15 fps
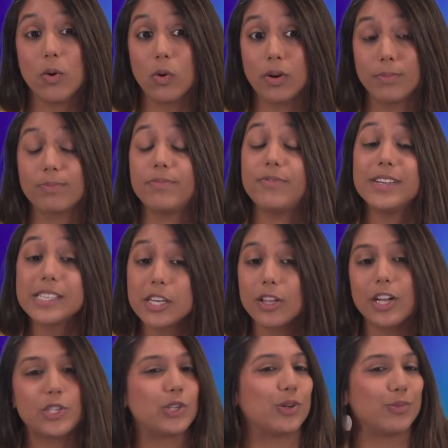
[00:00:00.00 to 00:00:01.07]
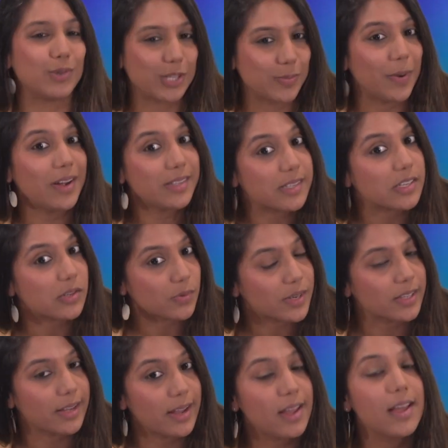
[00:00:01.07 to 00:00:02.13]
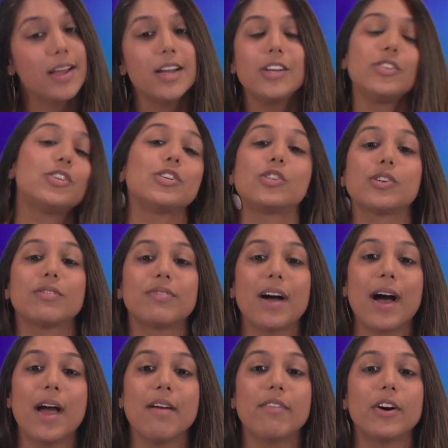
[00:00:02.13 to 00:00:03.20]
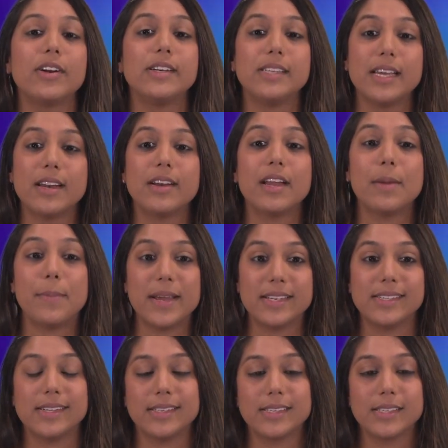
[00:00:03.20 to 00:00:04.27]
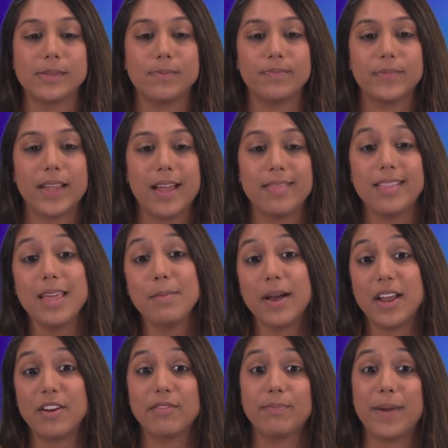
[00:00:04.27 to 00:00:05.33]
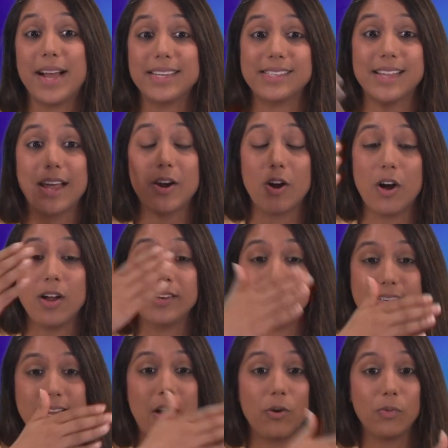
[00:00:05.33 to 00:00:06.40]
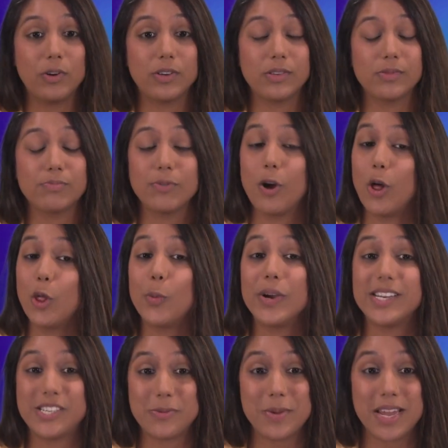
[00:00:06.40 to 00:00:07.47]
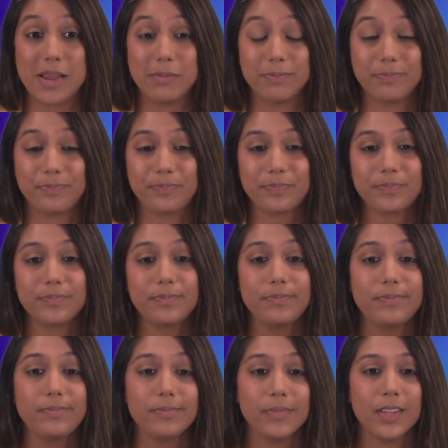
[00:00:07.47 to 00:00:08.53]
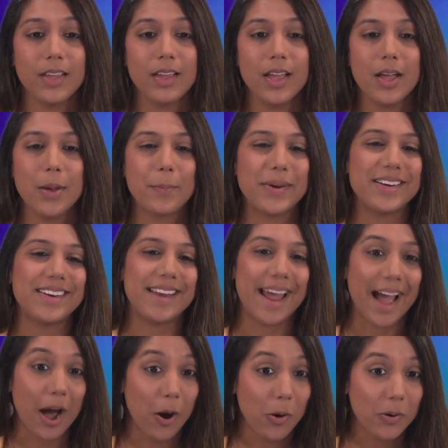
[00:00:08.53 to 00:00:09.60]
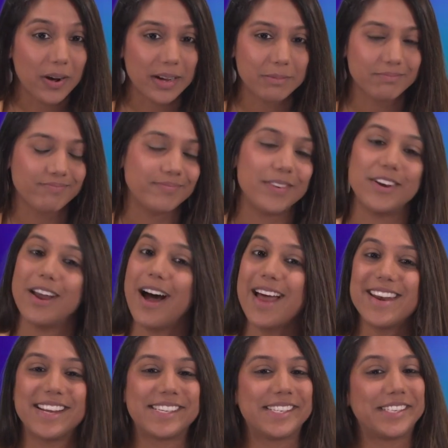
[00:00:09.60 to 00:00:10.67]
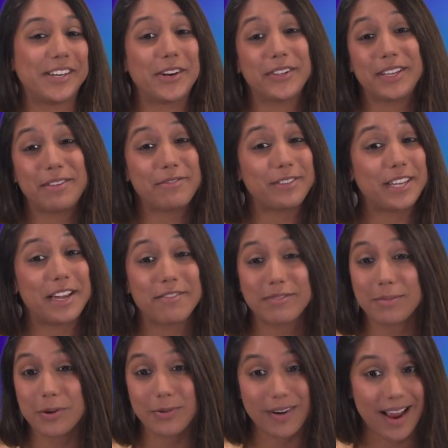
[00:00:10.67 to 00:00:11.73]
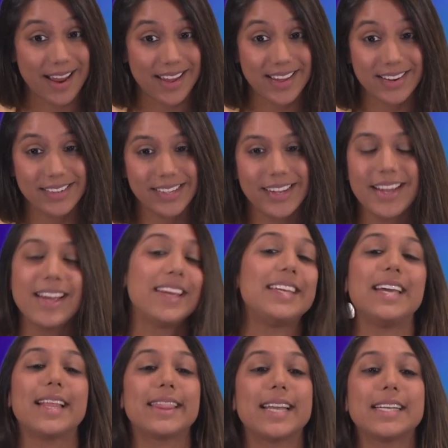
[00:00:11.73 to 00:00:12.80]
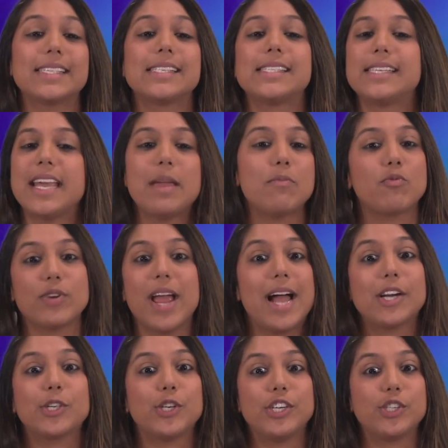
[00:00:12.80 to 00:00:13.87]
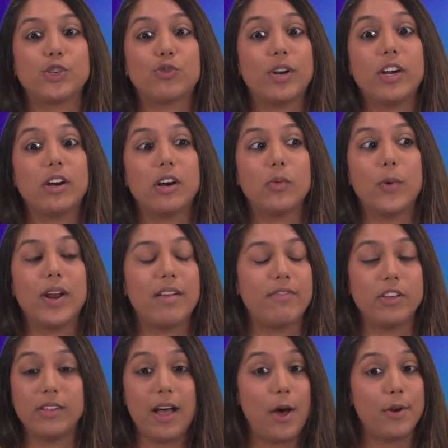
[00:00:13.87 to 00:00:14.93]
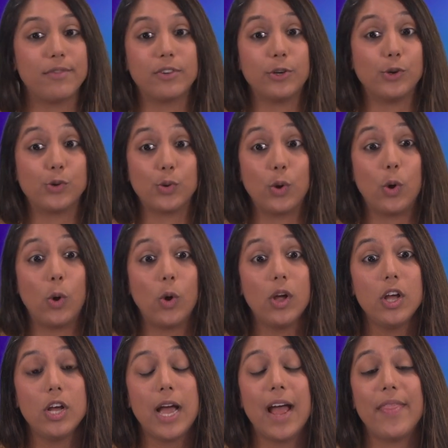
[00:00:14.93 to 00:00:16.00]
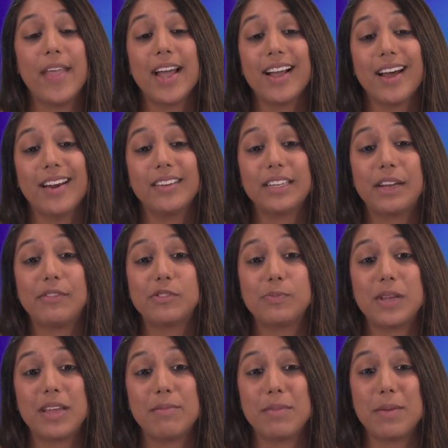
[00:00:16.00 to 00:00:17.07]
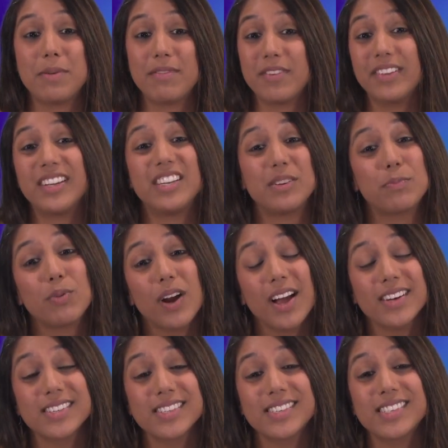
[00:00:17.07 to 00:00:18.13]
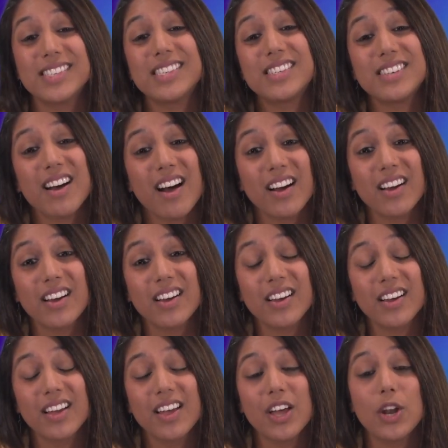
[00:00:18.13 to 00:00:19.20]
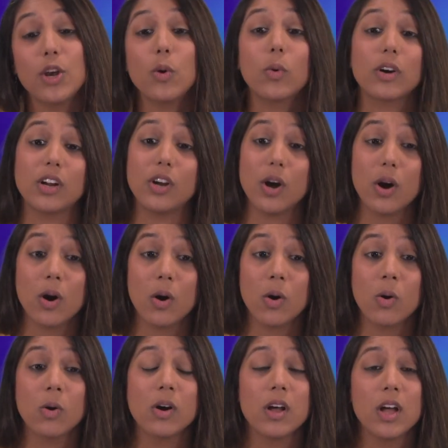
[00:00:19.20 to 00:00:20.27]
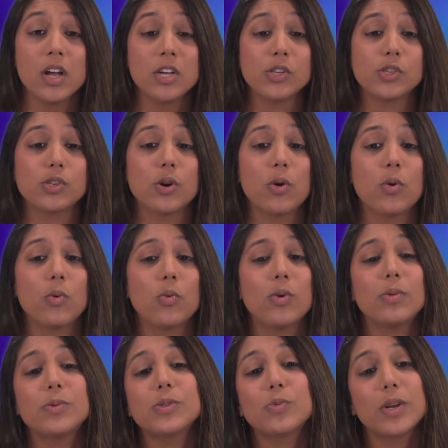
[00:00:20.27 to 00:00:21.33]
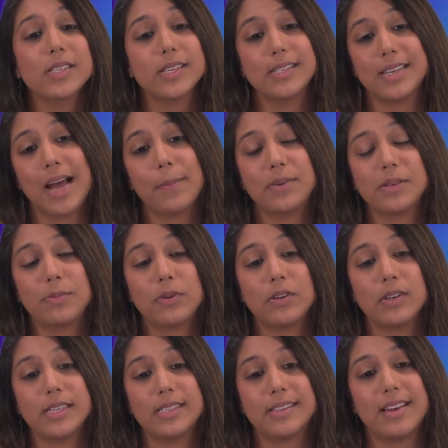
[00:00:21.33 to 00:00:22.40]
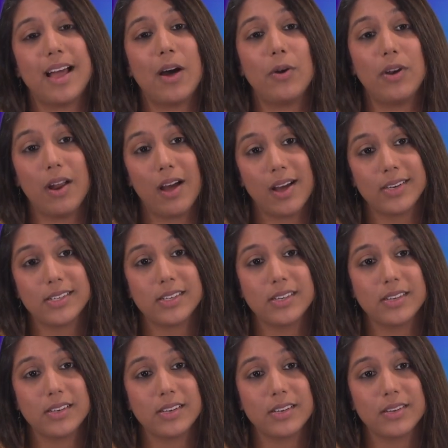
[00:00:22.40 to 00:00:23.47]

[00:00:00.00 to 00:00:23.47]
or physiological responses, really, to survive on a day-to-day basis. And they might have passed that on downwards all the way to me. But now I'm not necessarily fleeing from a riot, yet that same reaction is triggered when I feel out of control. And that kind of leaves me maybe feeling depressed, stuck, nowhere to go. So what was once adaptable is now not.